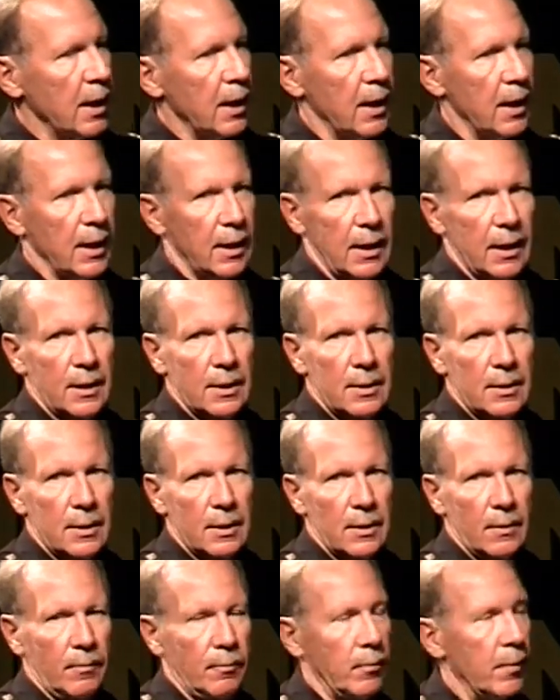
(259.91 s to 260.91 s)
and
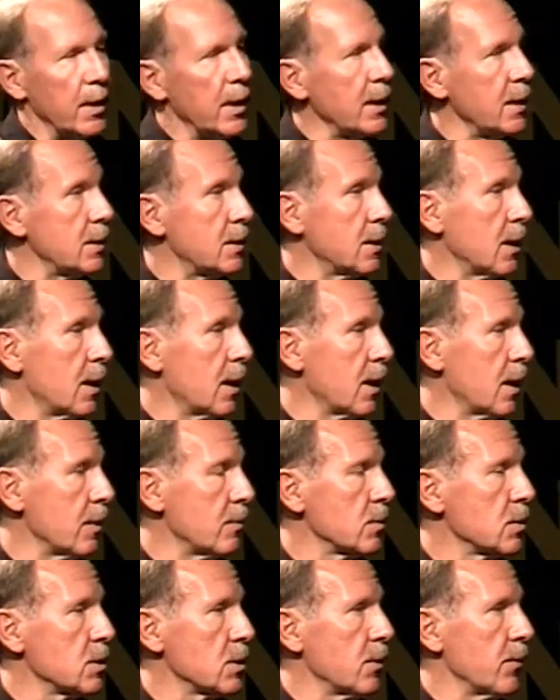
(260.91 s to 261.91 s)
uh, many
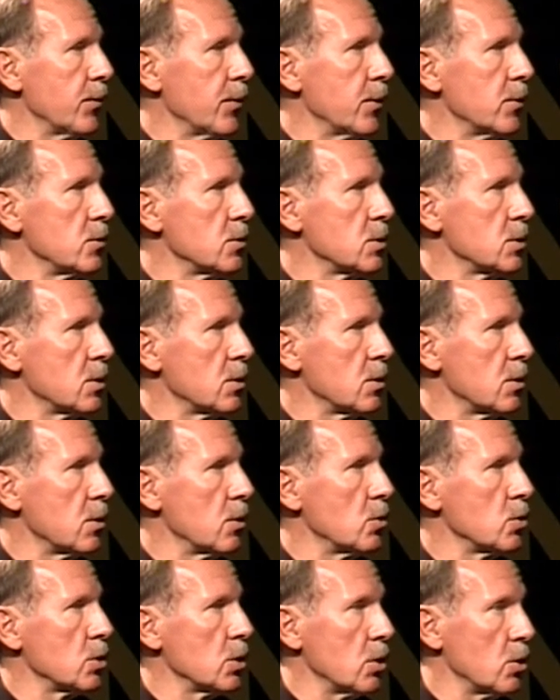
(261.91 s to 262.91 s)
times those
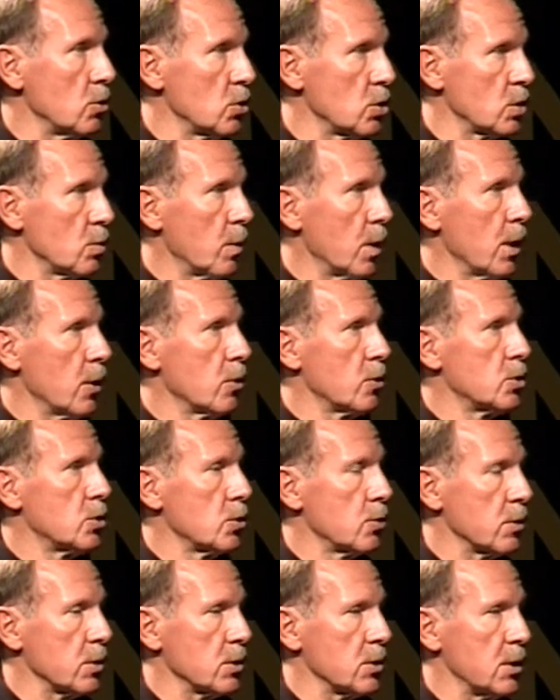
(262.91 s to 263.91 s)
those in those smaller
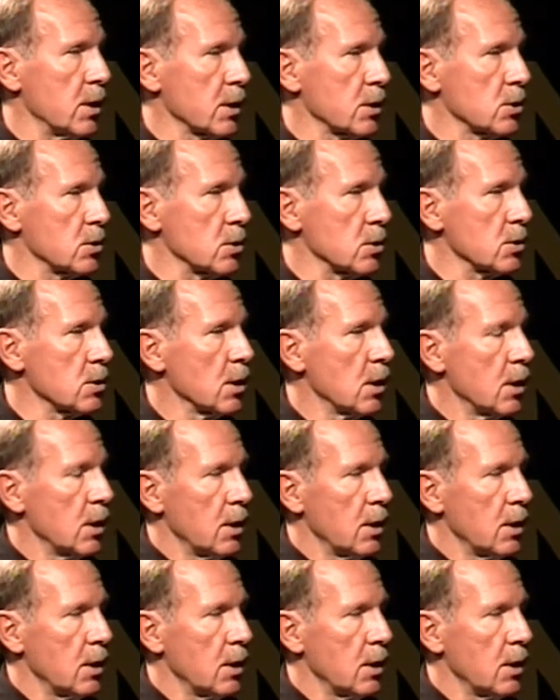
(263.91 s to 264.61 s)
jurisdictions,